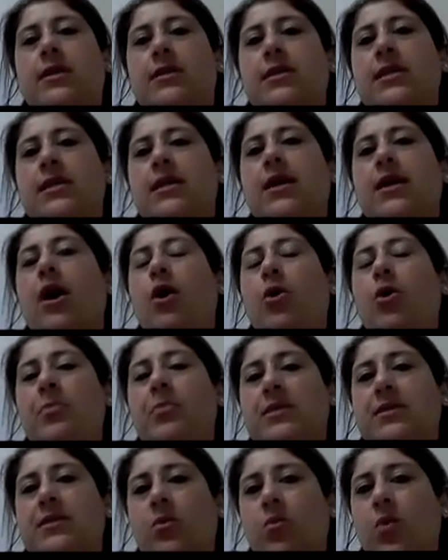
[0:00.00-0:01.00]
in the
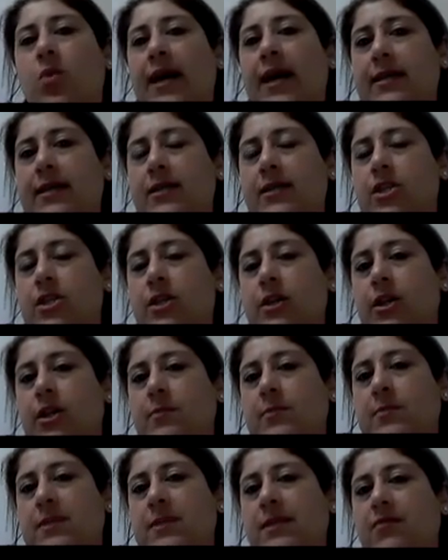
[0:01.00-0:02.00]
opposite way in
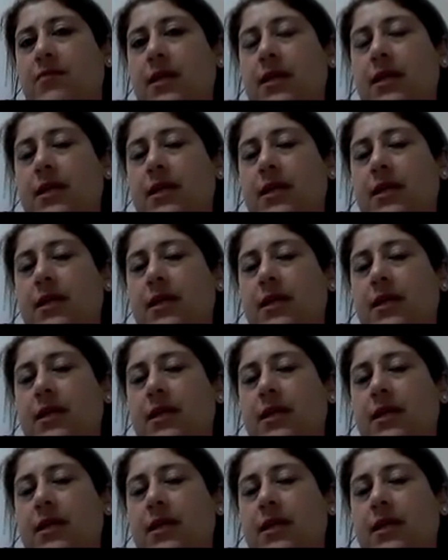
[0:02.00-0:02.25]
terms of